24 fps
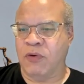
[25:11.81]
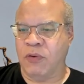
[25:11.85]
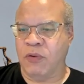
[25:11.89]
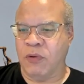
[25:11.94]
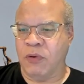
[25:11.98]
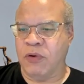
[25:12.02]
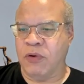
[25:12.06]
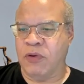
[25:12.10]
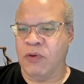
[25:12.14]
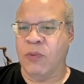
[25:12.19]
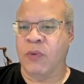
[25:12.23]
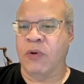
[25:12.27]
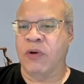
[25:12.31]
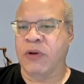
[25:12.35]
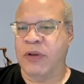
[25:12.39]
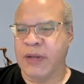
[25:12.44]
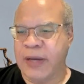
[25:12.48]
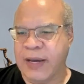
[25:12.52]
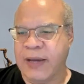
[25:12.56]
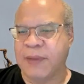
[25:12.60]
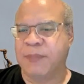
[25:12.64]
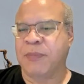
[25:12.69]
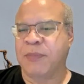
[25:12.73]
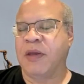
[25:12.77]
or you are
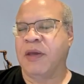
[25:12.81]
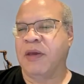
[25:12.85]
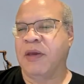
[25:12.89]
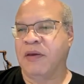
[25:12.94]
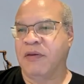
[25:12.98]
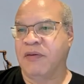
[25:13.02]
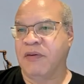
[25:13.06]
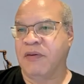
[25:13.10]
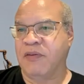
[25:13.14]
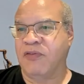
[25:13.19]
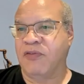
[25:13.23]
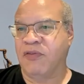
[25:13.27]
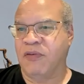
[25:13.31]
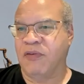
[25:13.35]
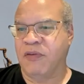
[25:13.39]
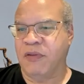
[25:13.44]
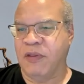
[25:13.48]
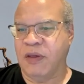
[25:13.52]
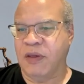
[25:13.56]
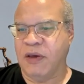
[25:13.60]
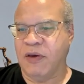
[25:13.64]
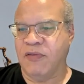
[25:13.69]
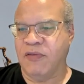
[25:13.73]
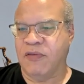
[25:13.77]
not paying attention to
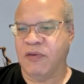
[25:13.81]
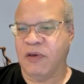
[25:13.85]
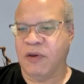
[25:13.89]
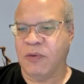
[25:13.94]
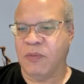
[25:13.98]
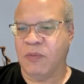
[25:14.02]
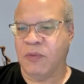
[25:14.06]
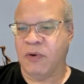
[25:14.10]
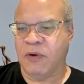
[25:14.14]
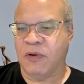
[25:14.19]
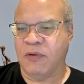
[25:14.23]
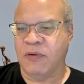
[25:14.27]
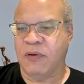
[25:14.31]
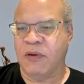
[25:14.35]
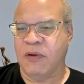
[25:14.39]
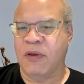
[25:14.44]
the outside world.